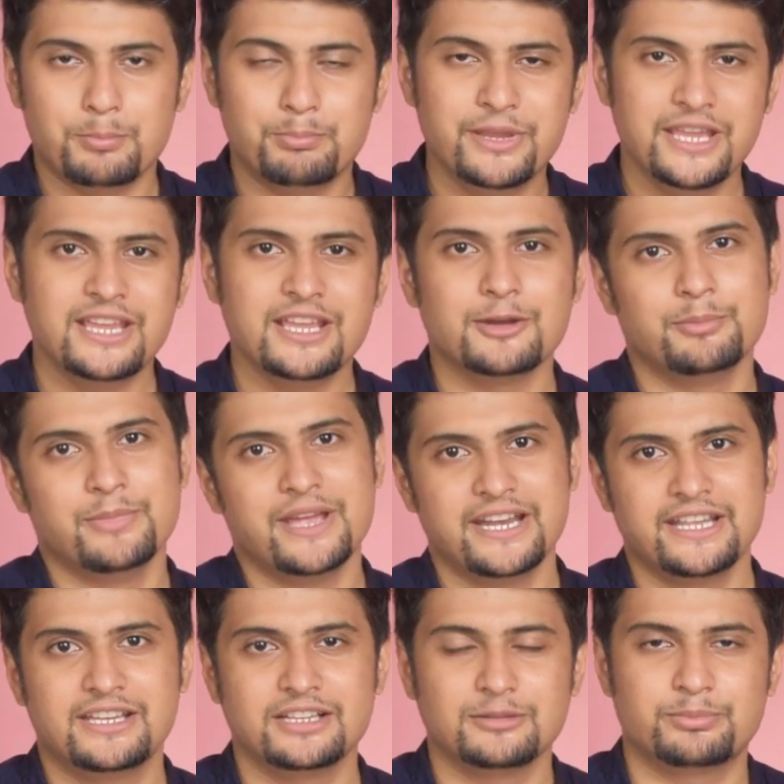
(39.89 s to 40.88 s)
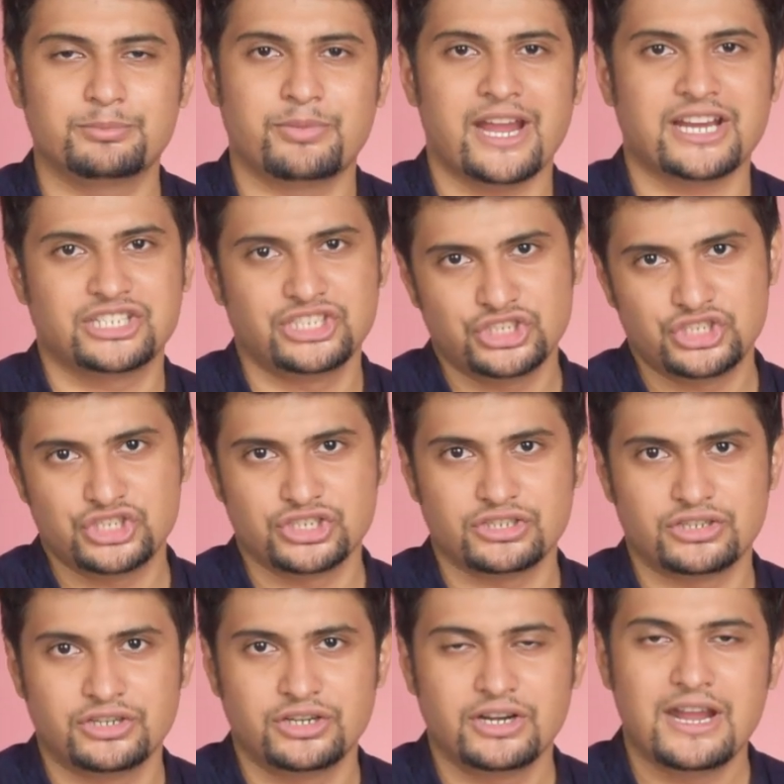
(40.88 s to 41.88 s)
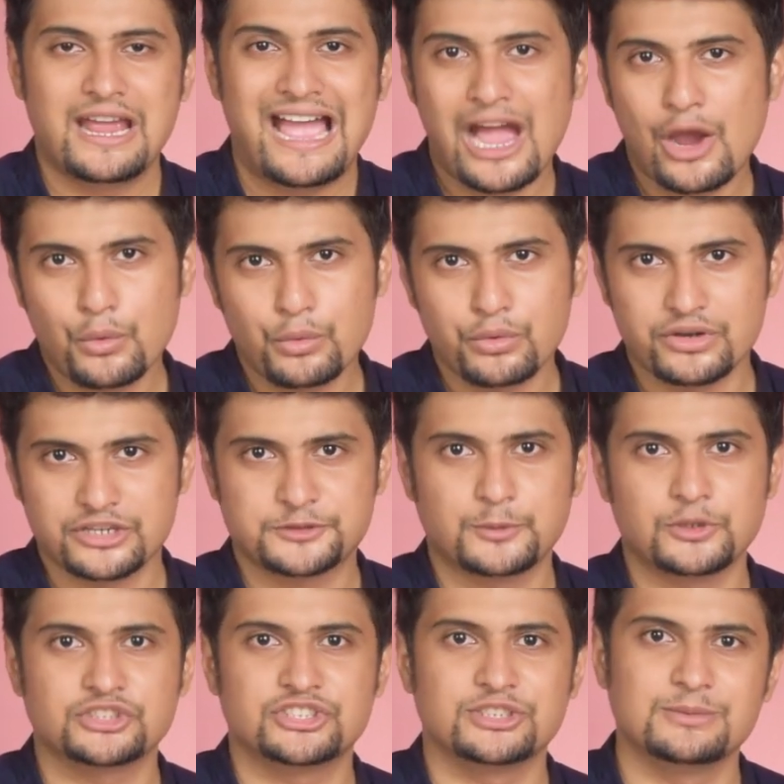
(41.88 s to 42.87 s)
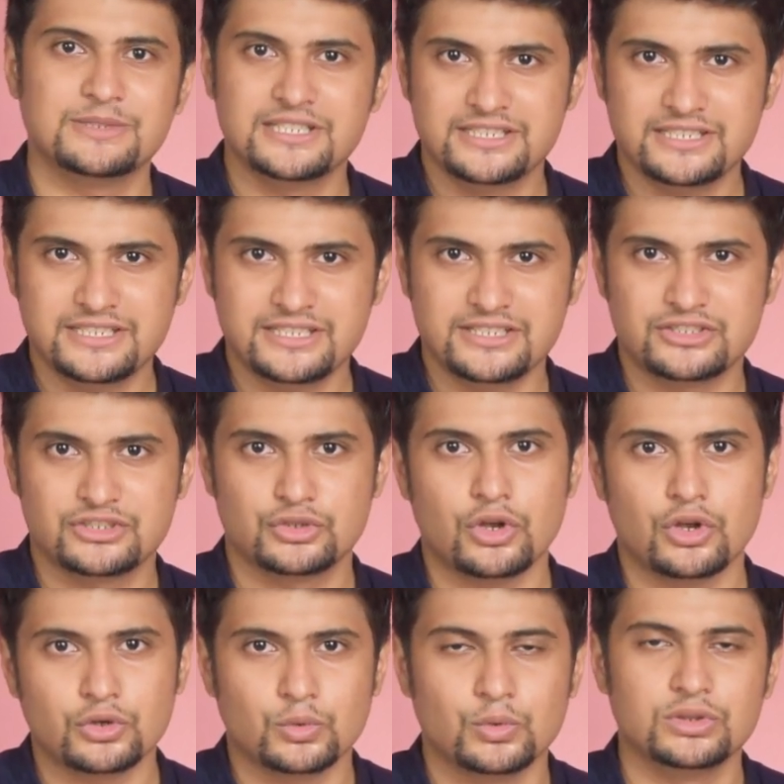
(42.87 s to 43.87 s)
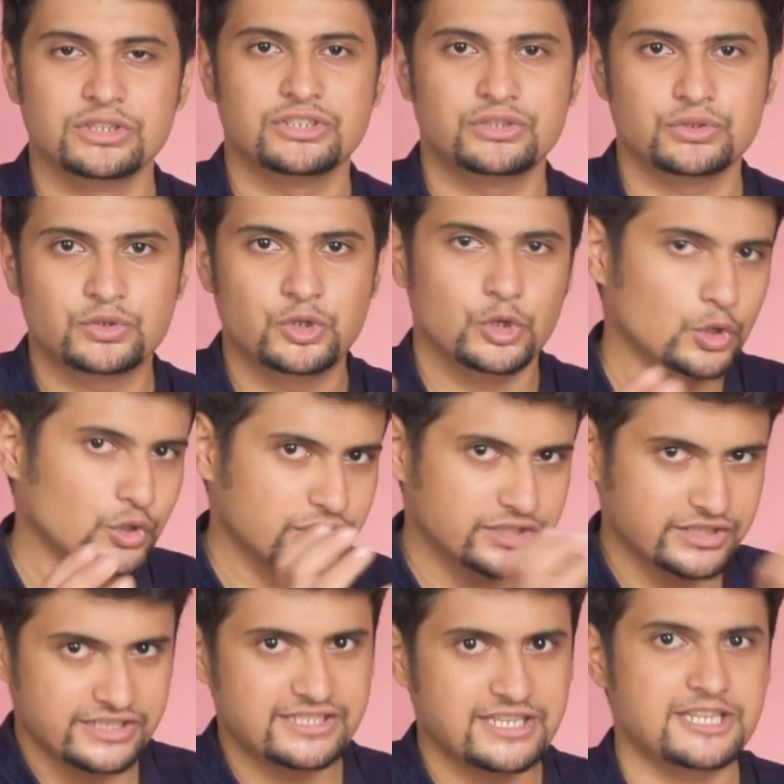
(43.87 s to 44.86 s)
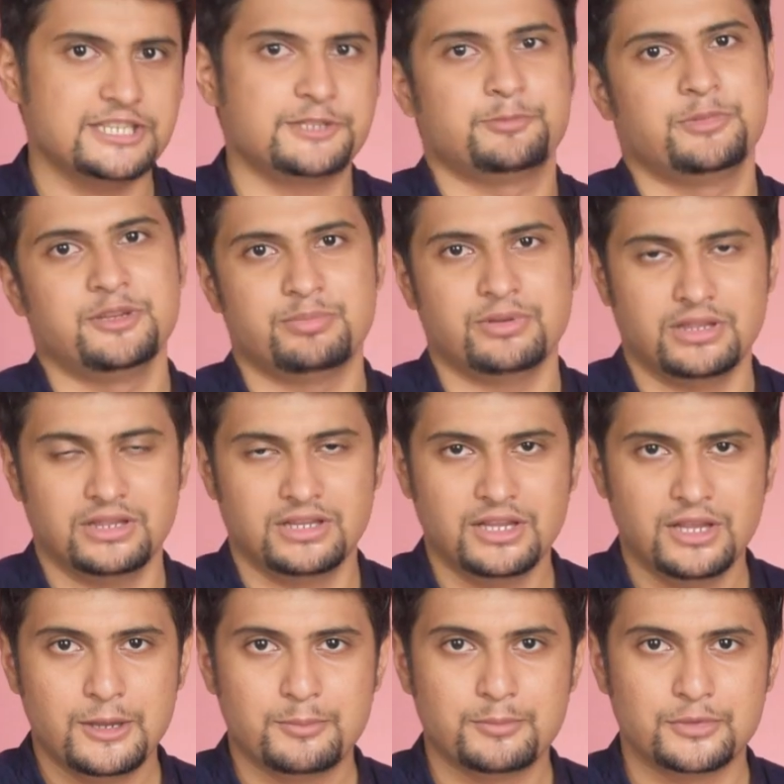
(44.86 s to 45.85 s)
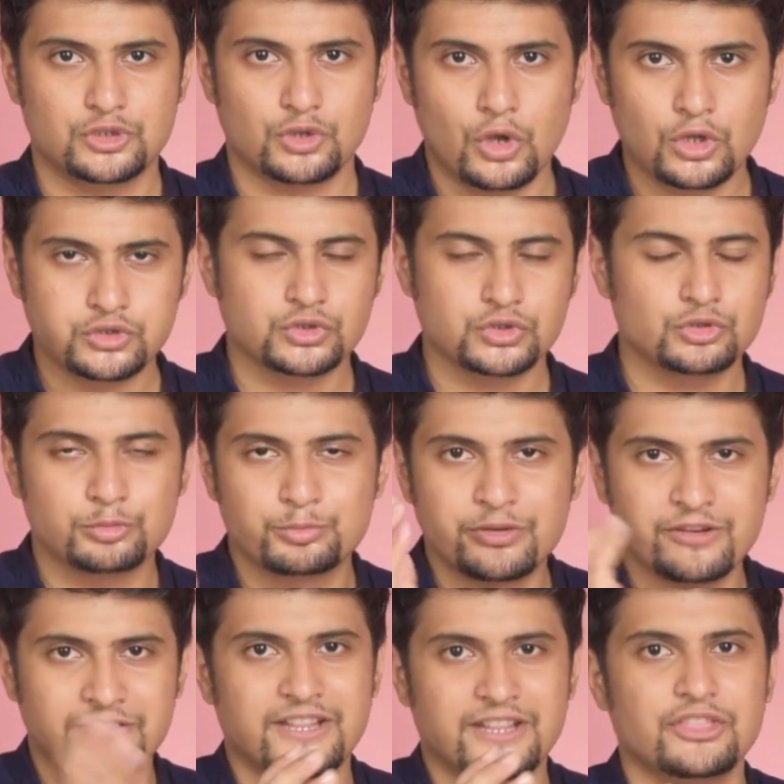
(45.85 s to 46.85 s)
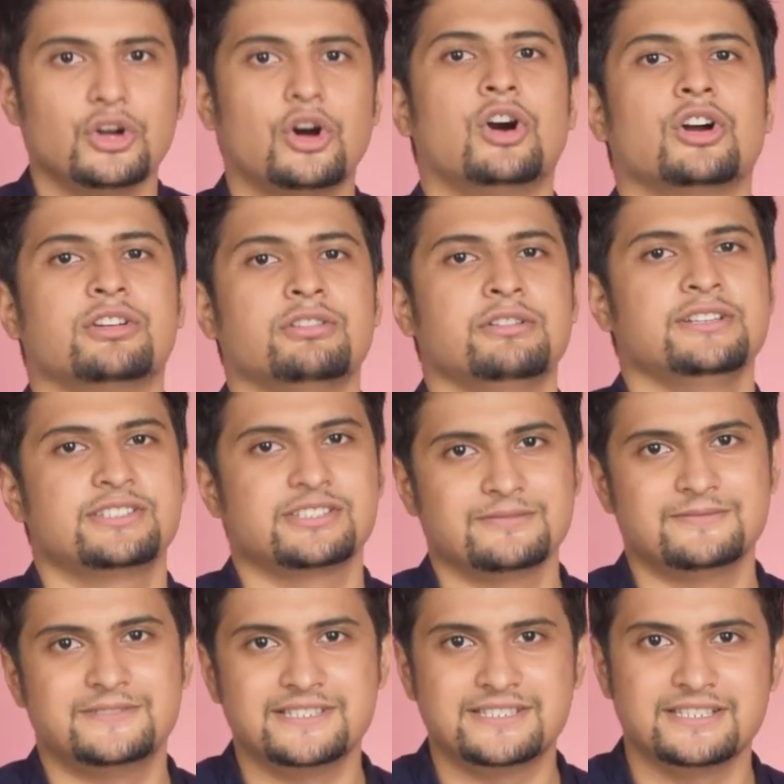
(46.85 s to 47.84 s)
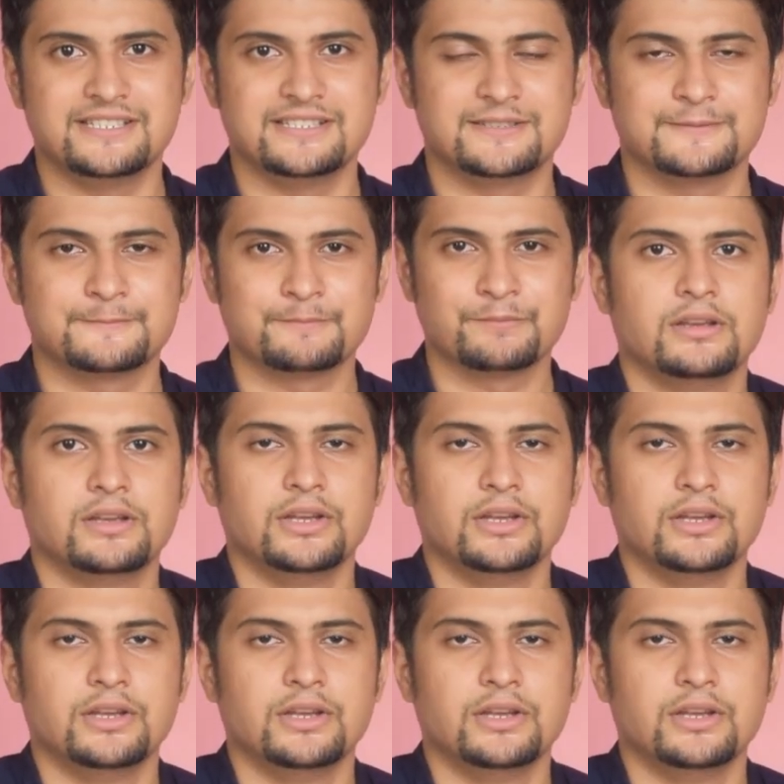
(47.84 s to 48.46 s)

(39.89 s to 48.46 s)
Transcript: Being a medical practitioner, our responsibility is not only to cure the diseased people, but also to prevent the occurrence of disease.